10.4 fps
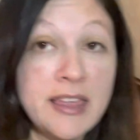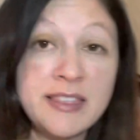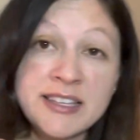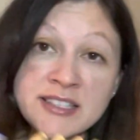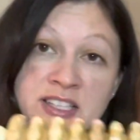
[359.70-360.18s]

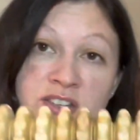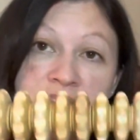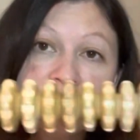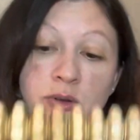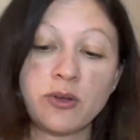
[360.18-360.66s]
These things are
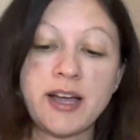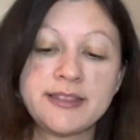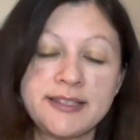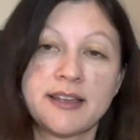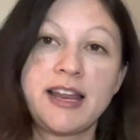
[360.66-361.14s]
really cool. Got
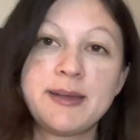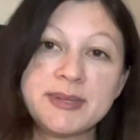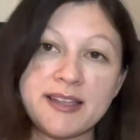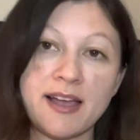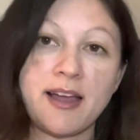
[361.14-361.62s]
these on
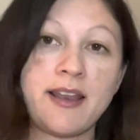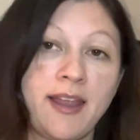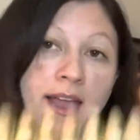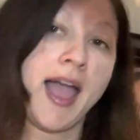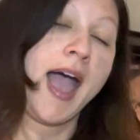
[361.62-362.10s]
Amazon.
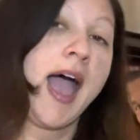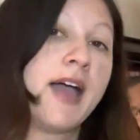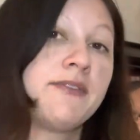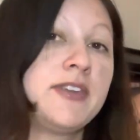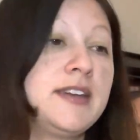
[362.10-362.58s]

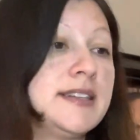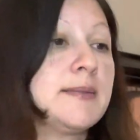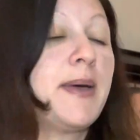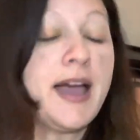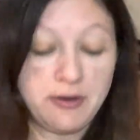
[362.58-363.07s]
You need some
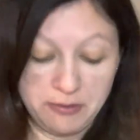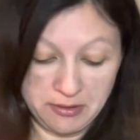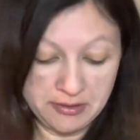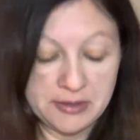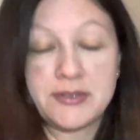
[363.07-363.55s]
back
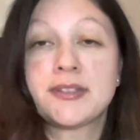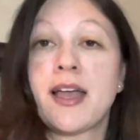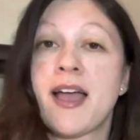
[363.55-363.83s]
rollers.